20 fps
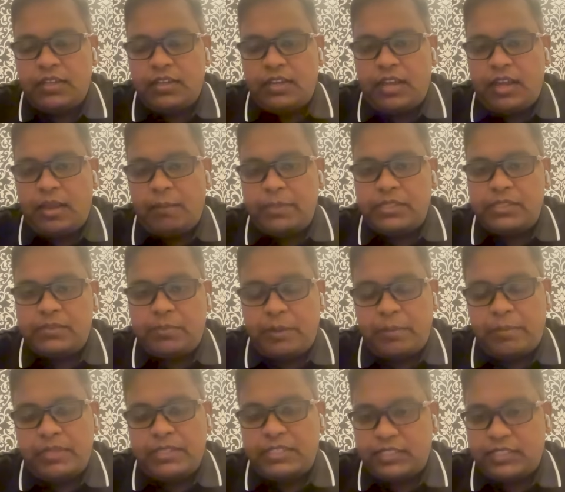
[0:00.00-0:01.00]
Apple's
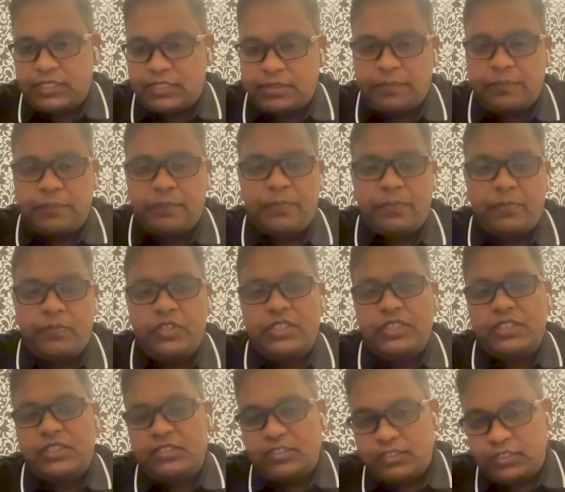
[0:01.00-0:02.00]
payment system,
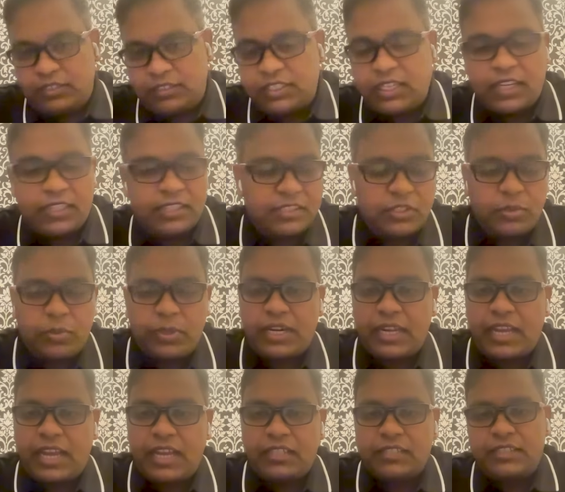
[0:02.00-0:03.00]
which charges you a
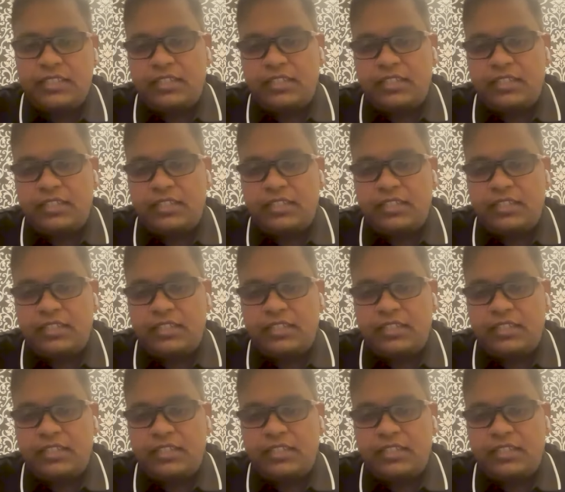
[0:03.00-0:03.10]
tax,